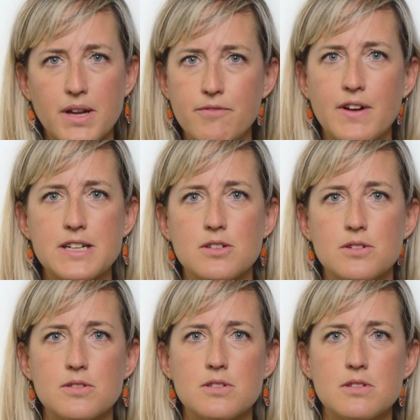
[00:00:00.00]
blood
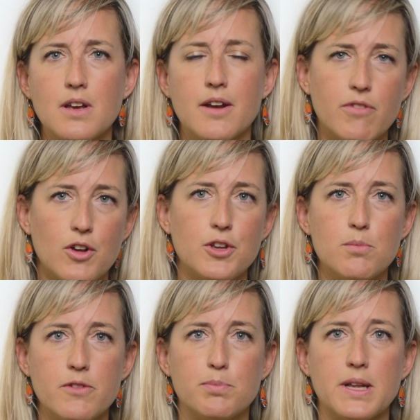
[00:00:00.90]
vessels, and
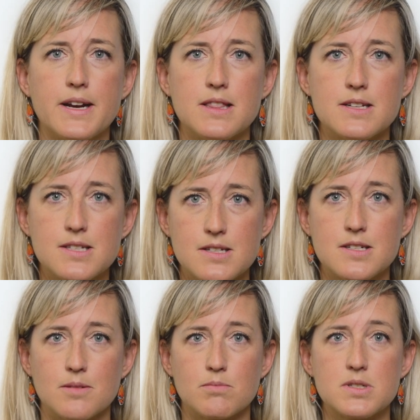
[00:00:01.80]
volume of blood in the
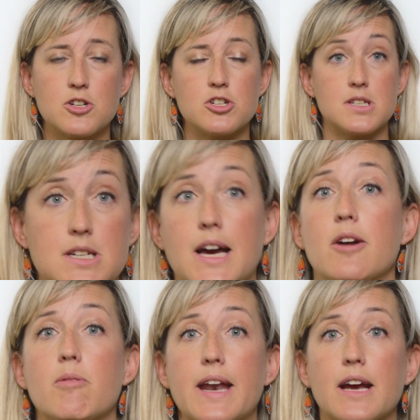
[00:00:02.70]
system, such as a
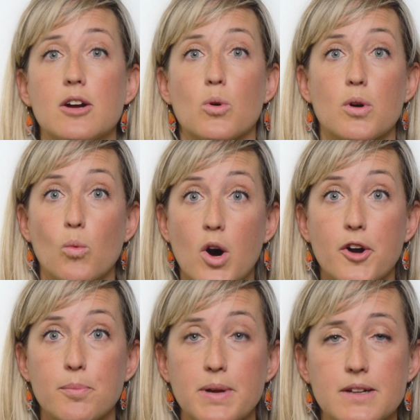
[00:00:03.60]
diuretic or a
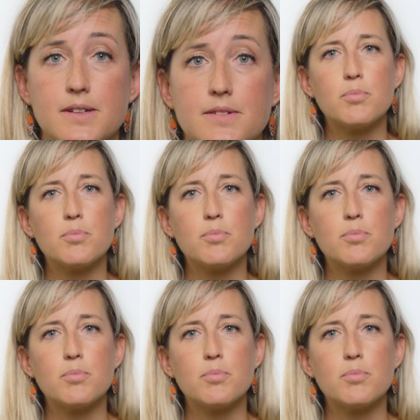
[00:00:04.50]
water pill.